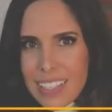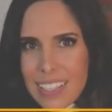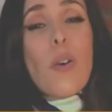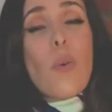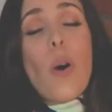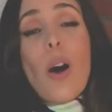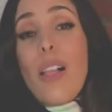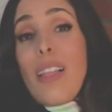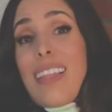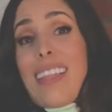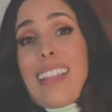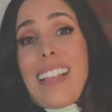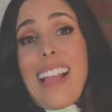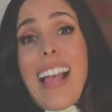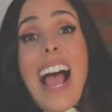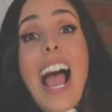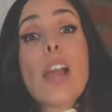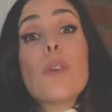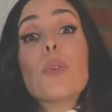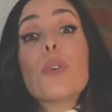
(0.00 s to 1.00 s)
Well,
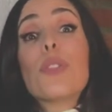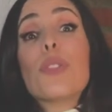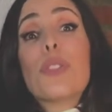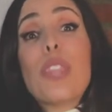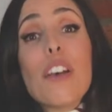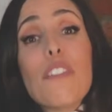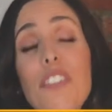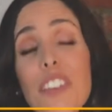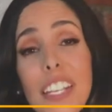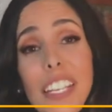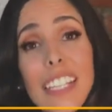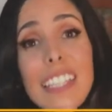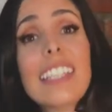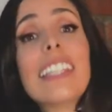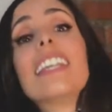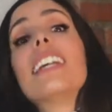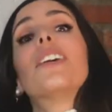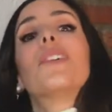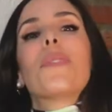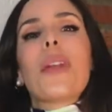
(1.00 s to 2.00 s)
I would
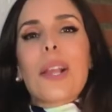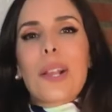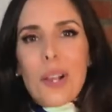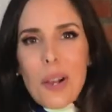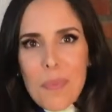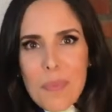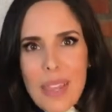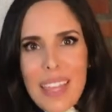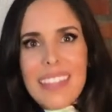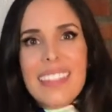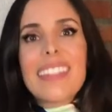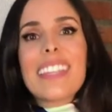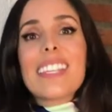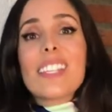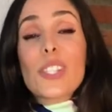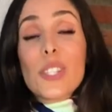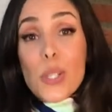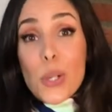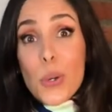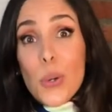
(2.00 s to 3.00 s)
definitely recommend the
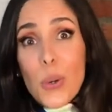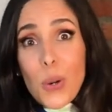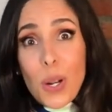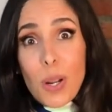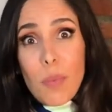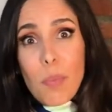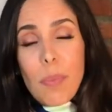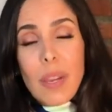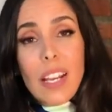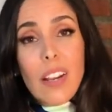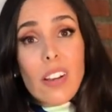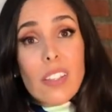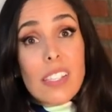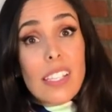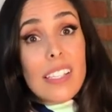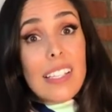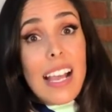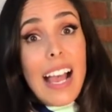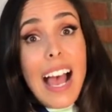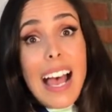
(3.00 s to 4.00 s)
school because
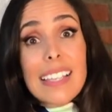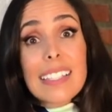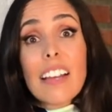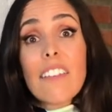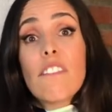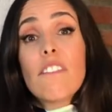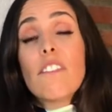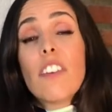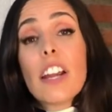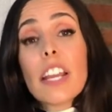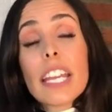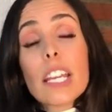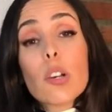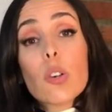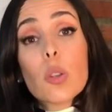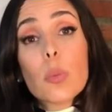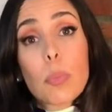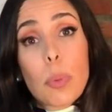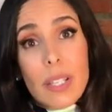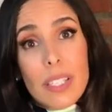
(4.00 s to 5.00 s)
it has a very
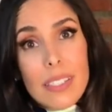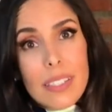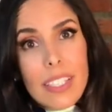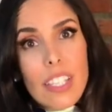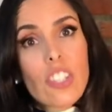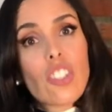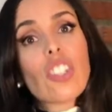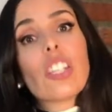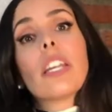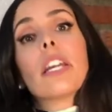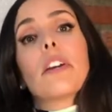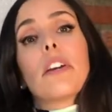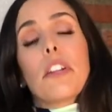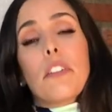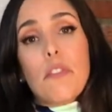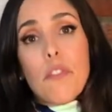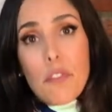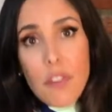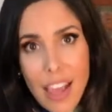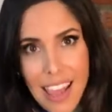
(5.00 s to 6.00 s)
good prestige here in
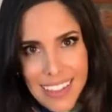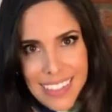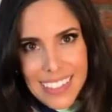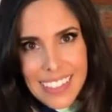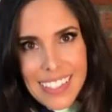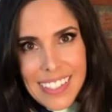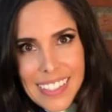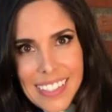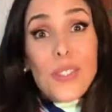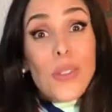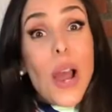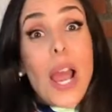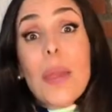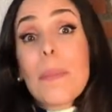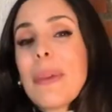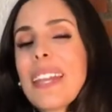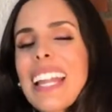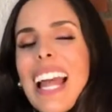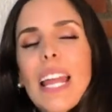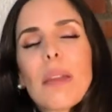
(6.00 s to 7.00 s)
France. So I
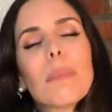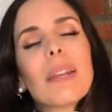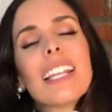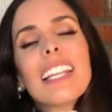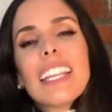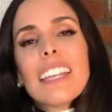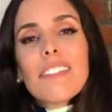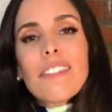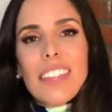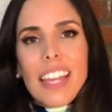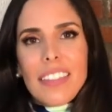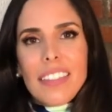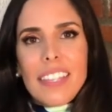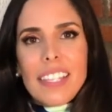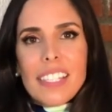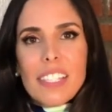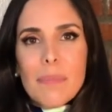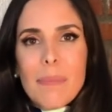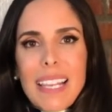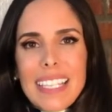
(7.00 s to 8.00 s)
mean, I believe that
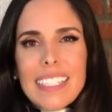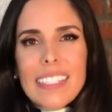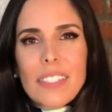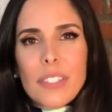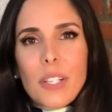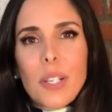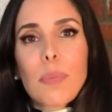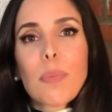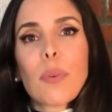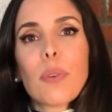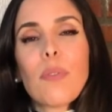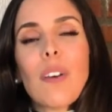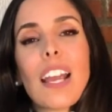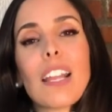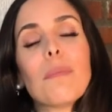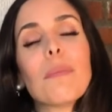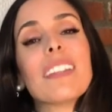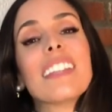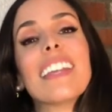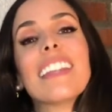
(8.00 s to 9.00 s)
this master provides
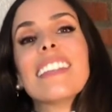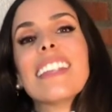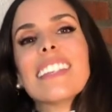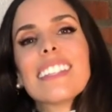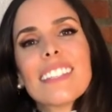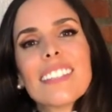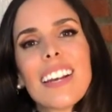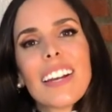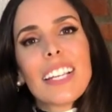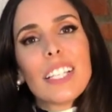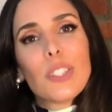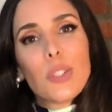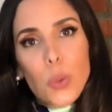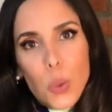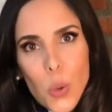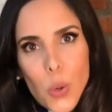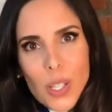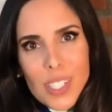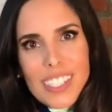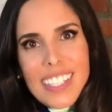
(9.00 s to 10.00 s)
me the necessary
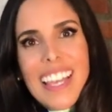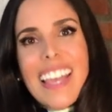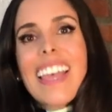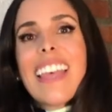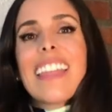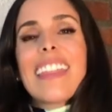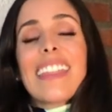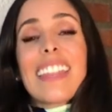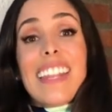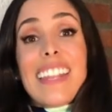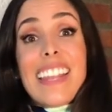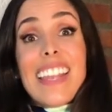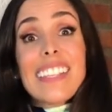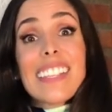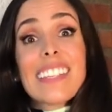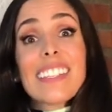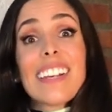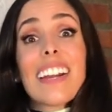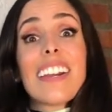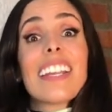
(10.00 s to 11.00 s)
tools, the
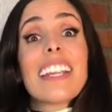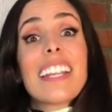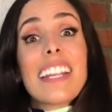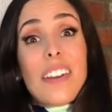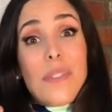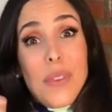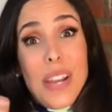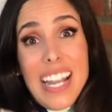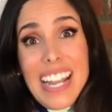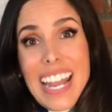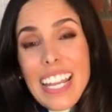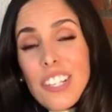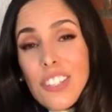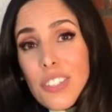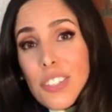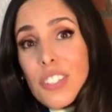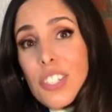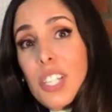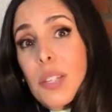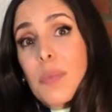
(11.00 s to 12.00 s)
necessary
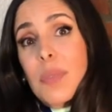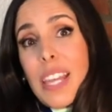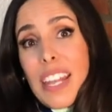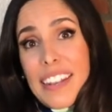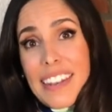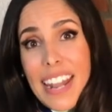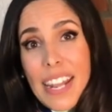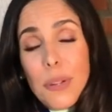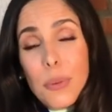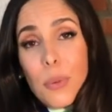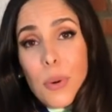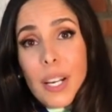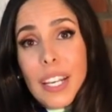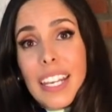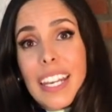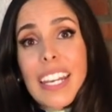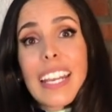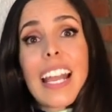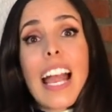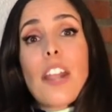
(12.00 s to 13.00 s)
relationships and
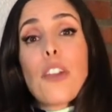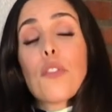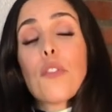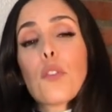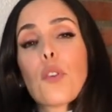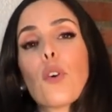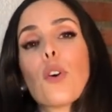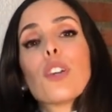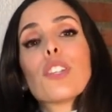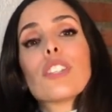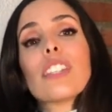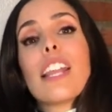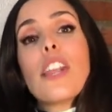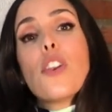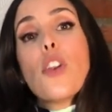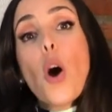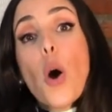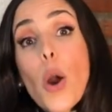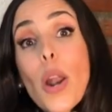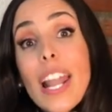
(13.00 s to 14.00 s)
networking, and of course the
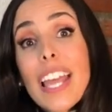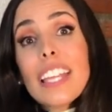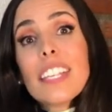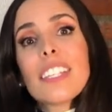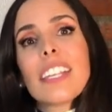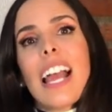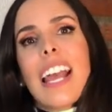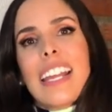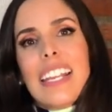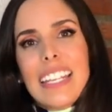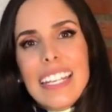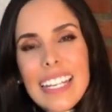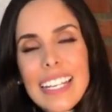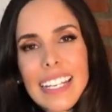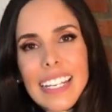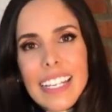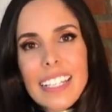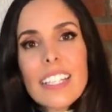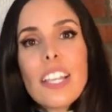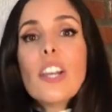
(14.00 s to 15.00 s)
knowledge I
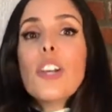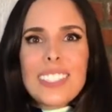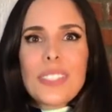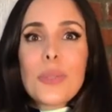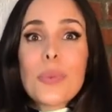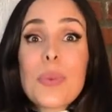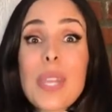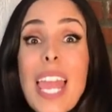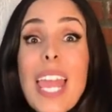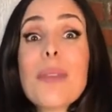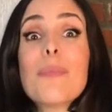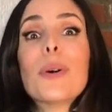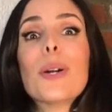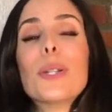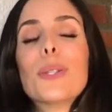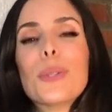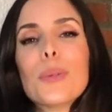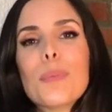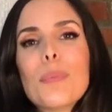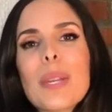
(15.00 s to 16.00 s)
needed to be able
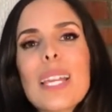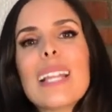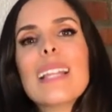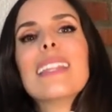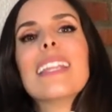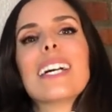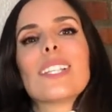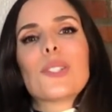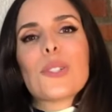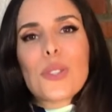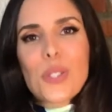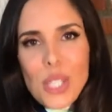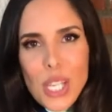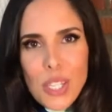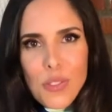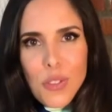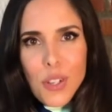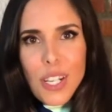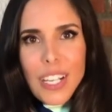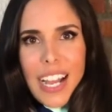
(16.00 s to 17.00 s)
to build a
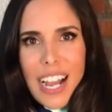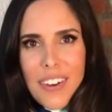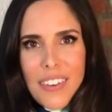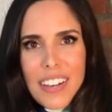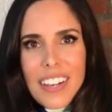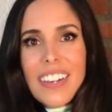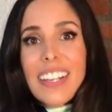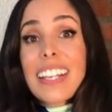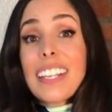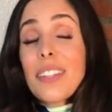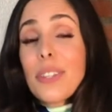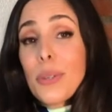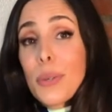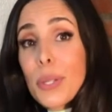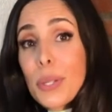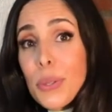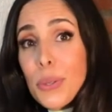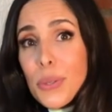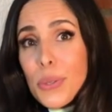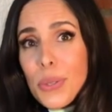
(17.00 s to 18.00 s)
successful career in the
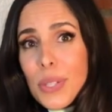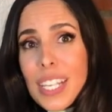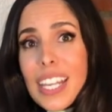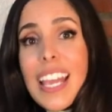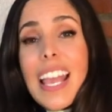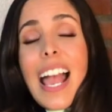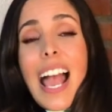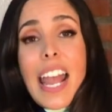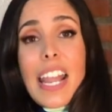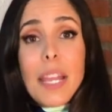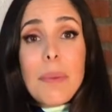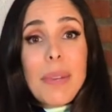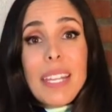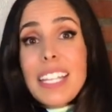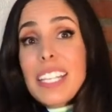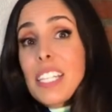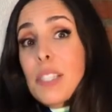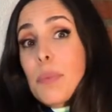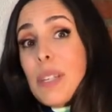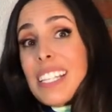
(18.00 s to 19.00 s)
industry. And I mean,
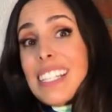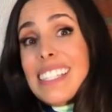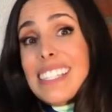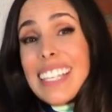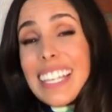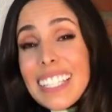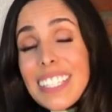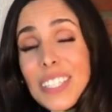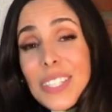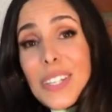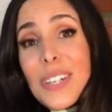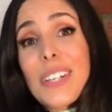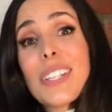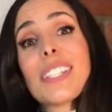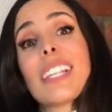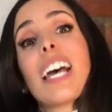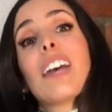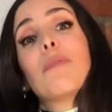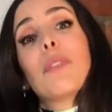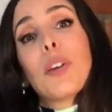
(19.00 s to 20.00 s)
it's been 6 years
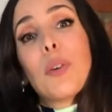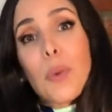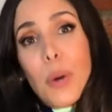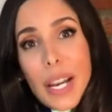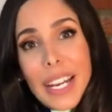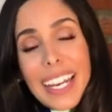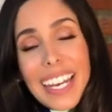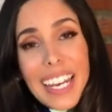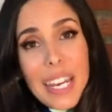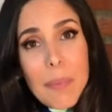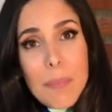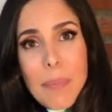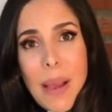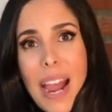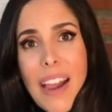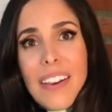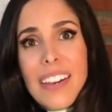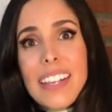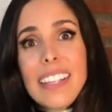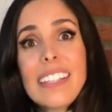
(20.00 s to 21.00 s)
I've been working in
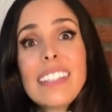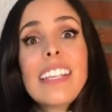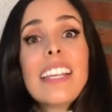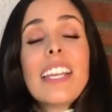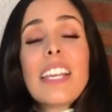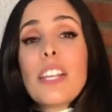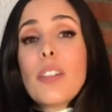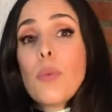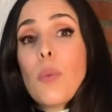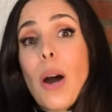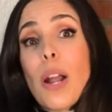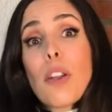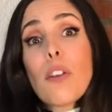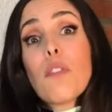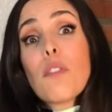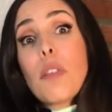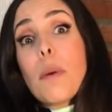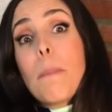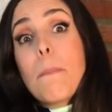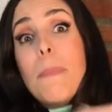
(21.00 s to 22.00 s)
Paris in one of
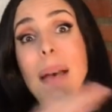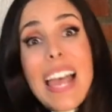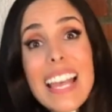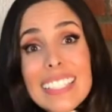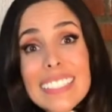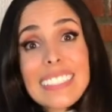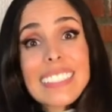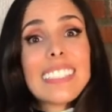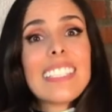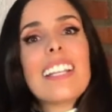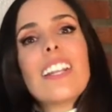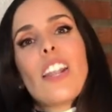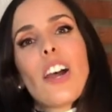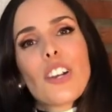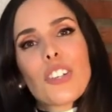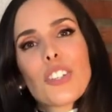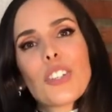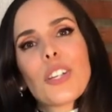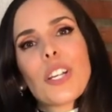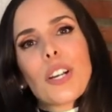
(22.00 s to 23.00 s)
the best
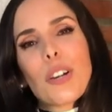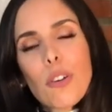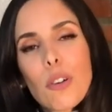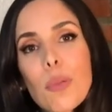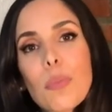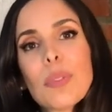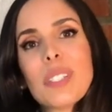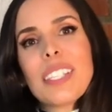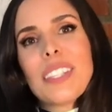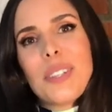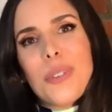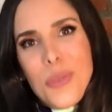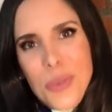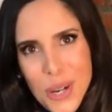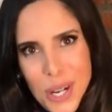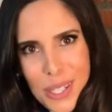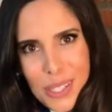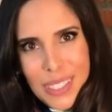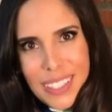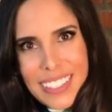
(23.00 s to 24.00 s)
luxury groups in the
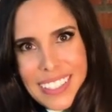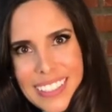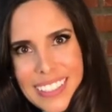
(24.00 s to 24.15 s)
world.